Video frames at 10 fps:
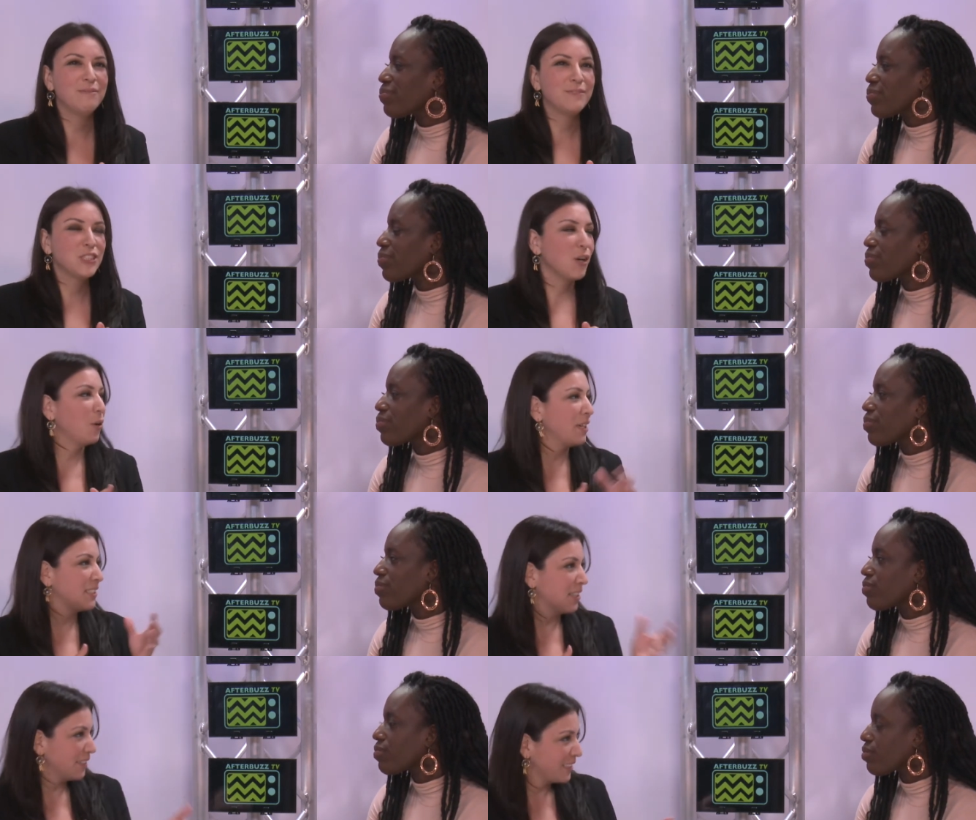Speaker 1: um, so, is
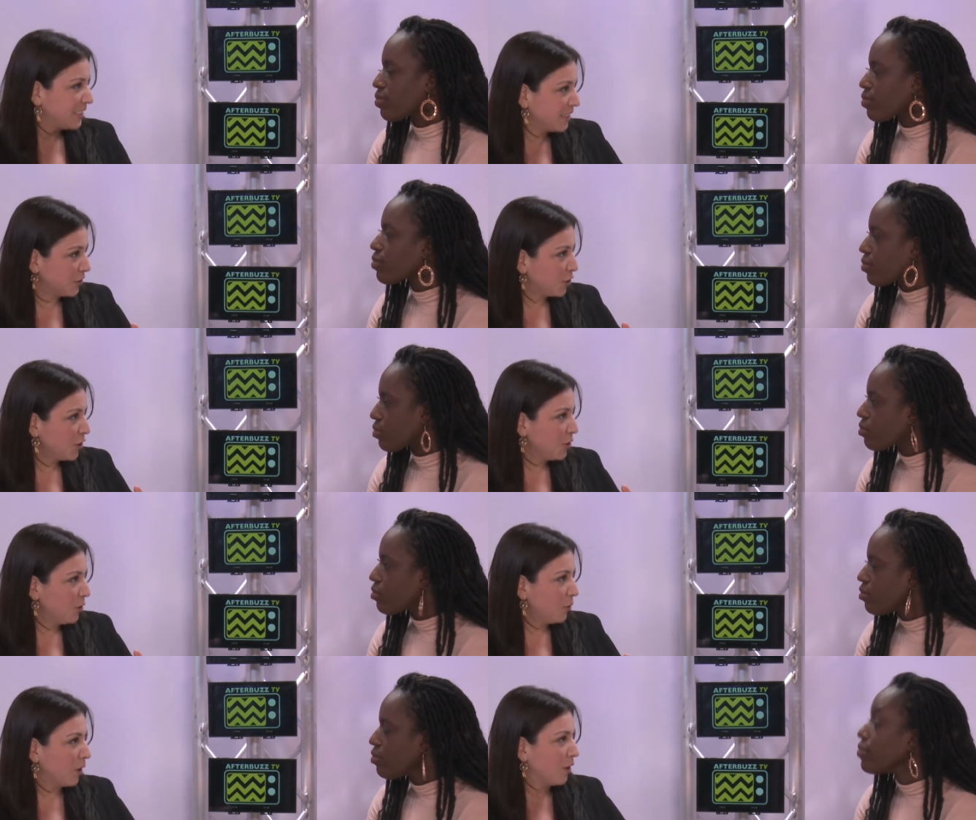there a season two,
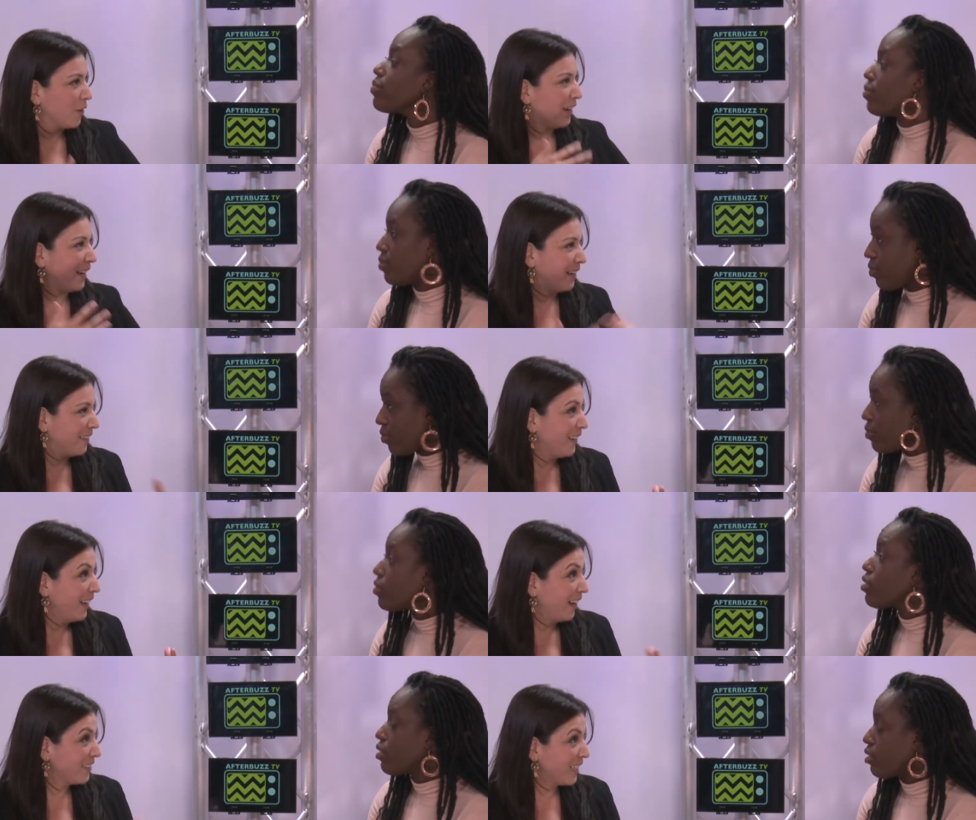or uh,
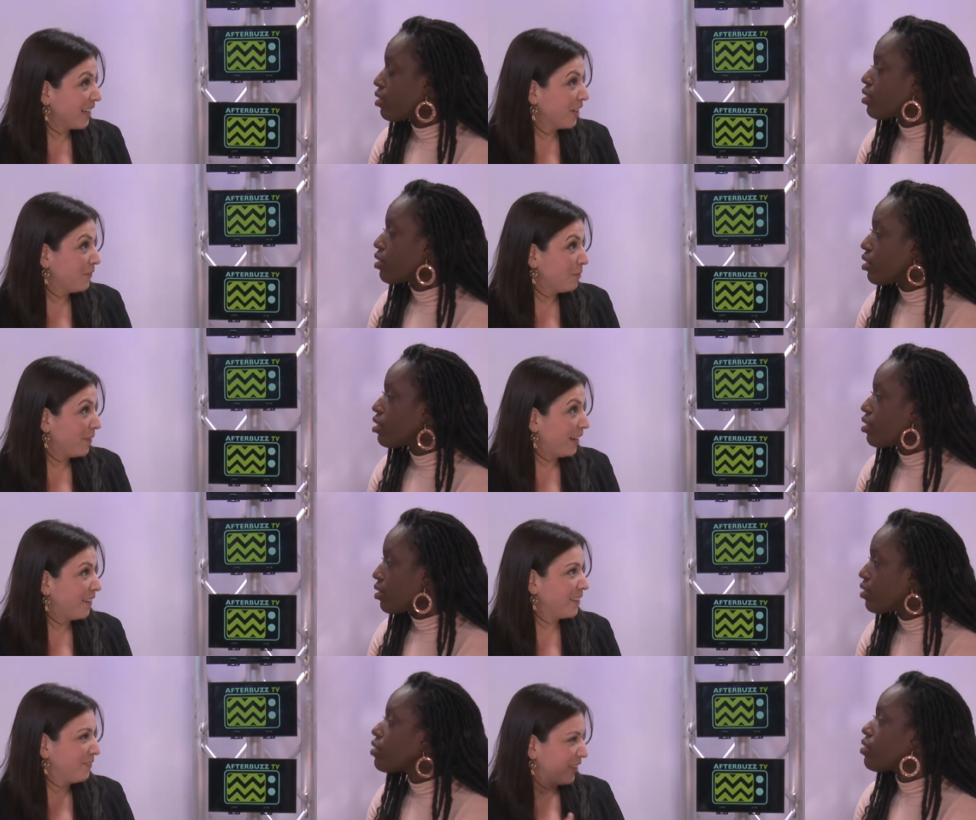how's that coming
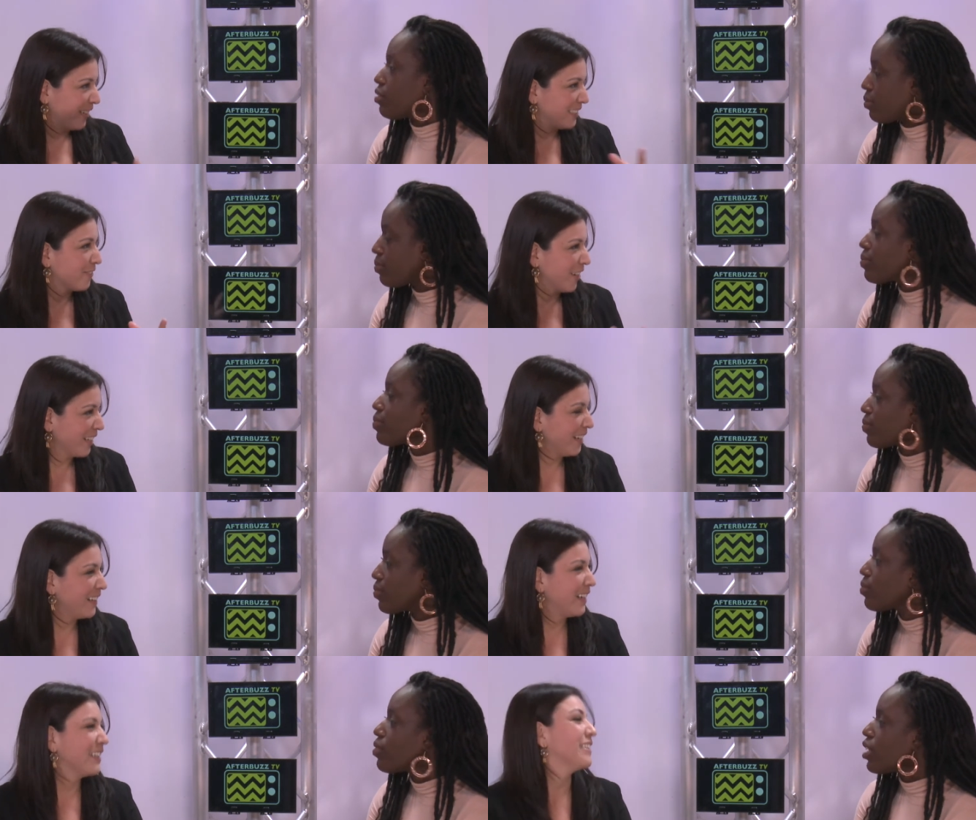about? Have you guys working on
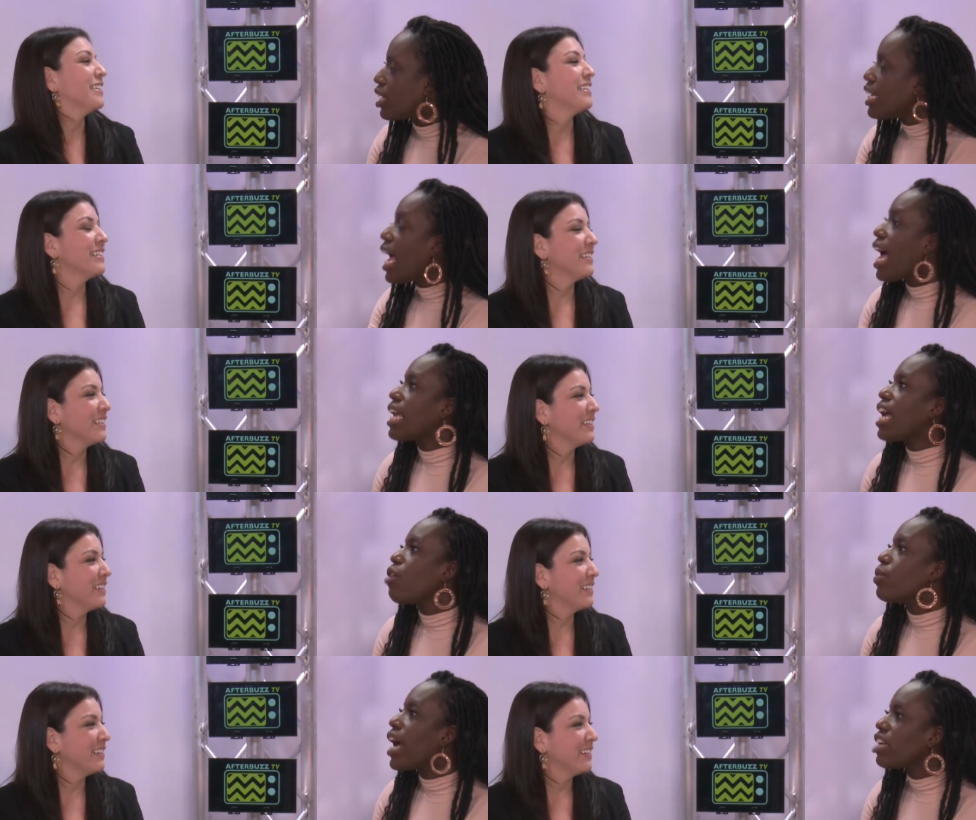that?
Speaker 2: Yeah, yeah,
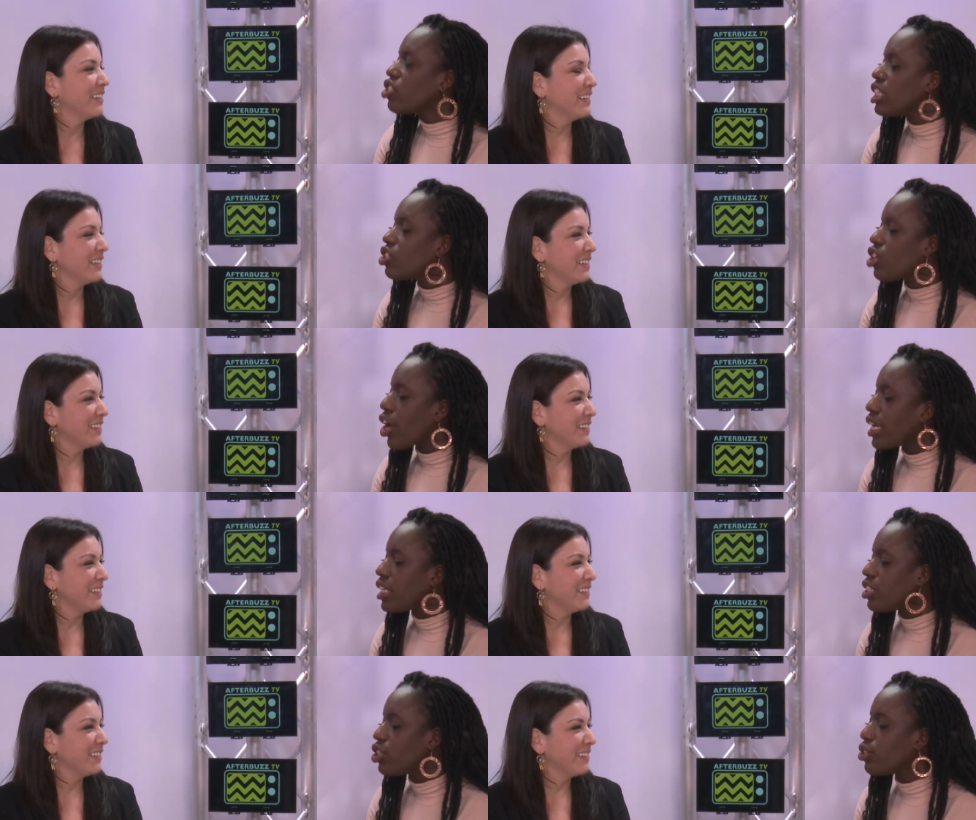we're actually starting
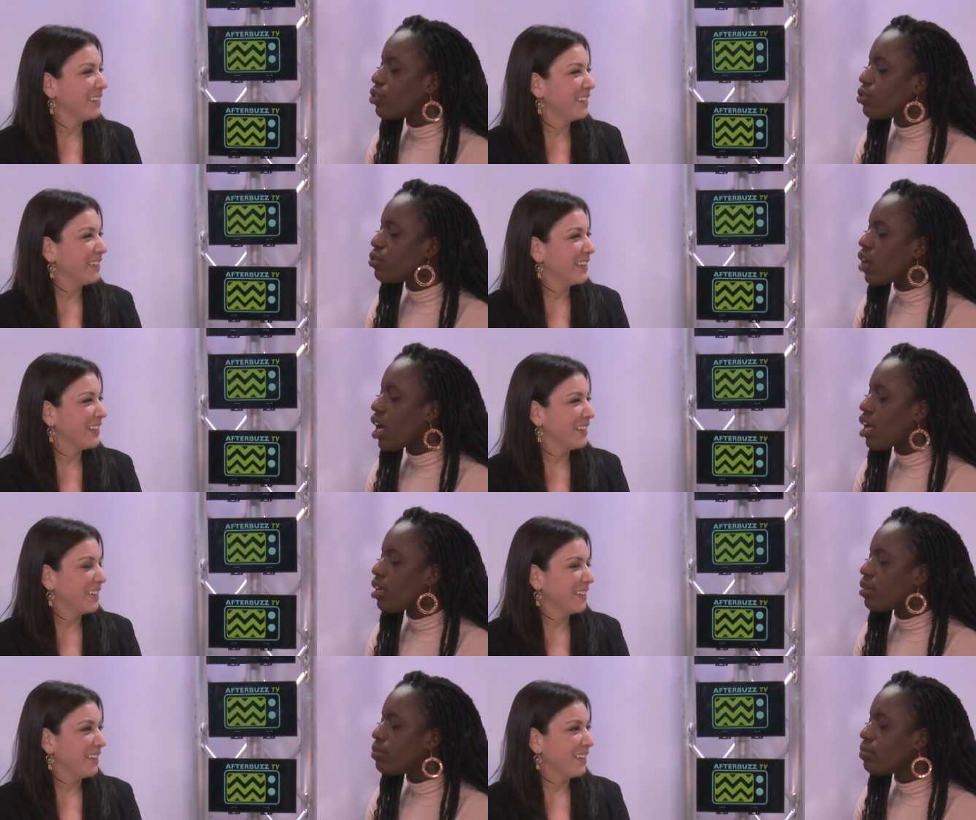to
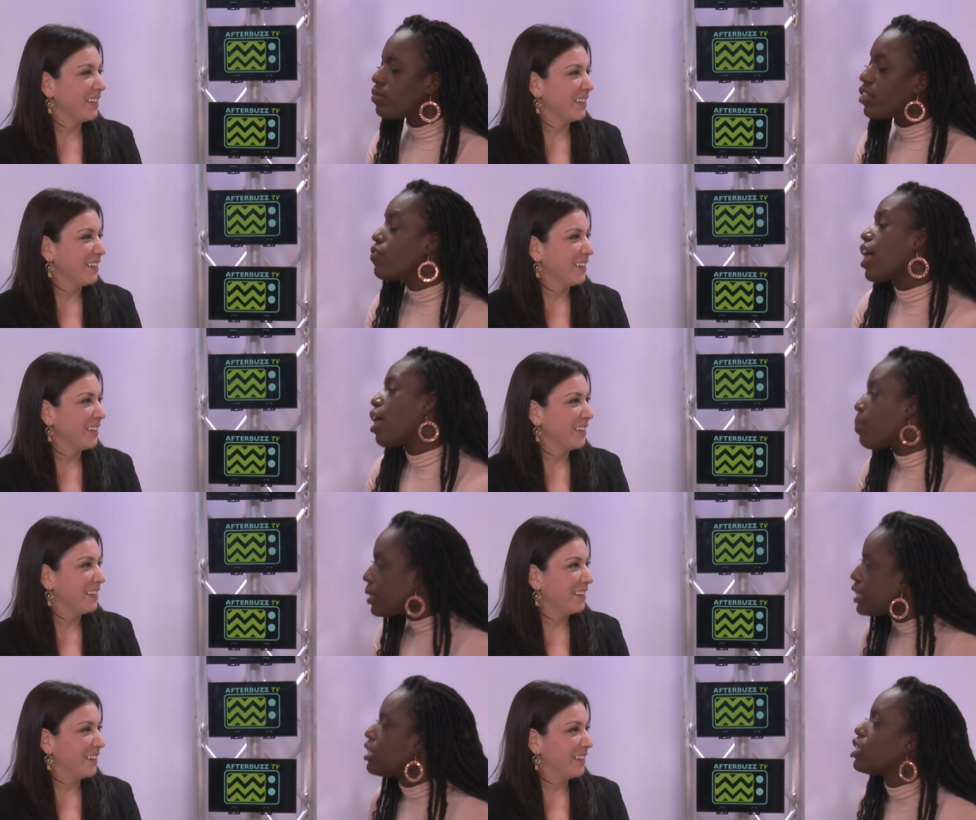um, develop a
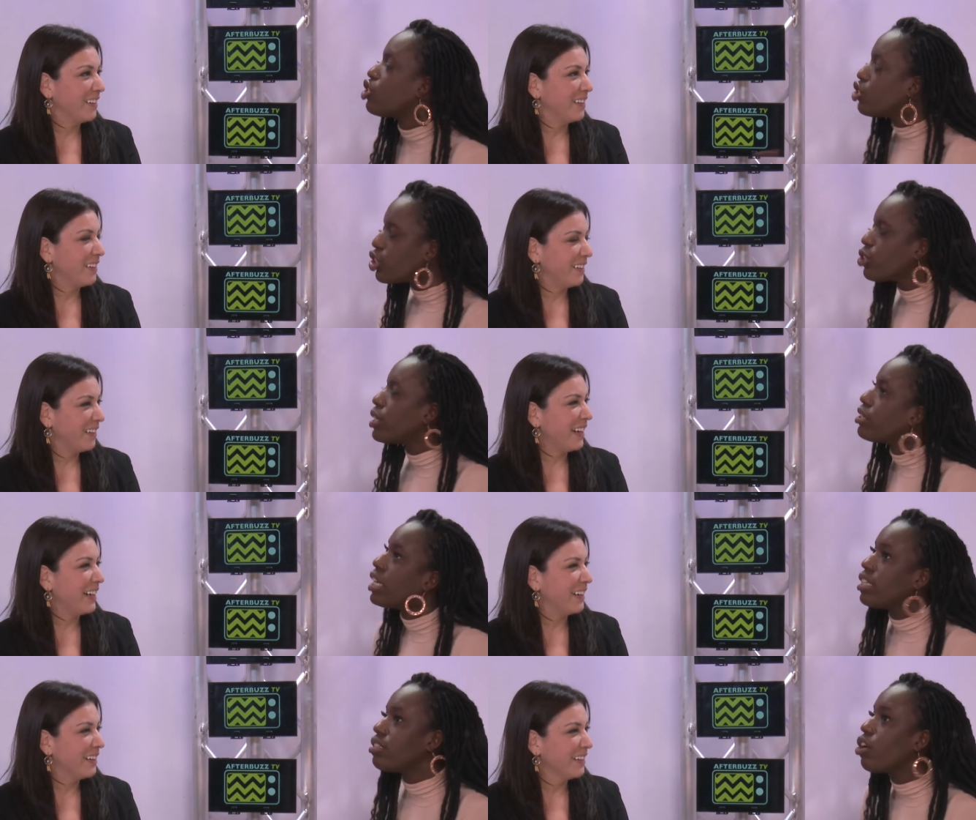season two, and, uh -huh.
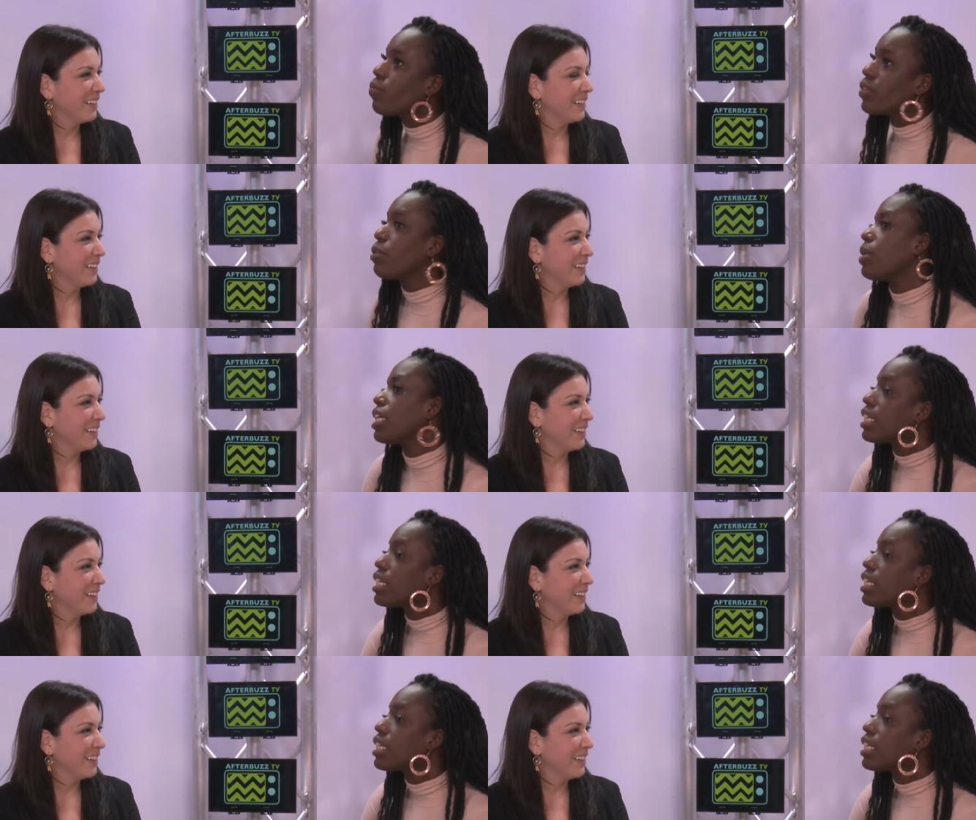and, uh-huh. hopefully we can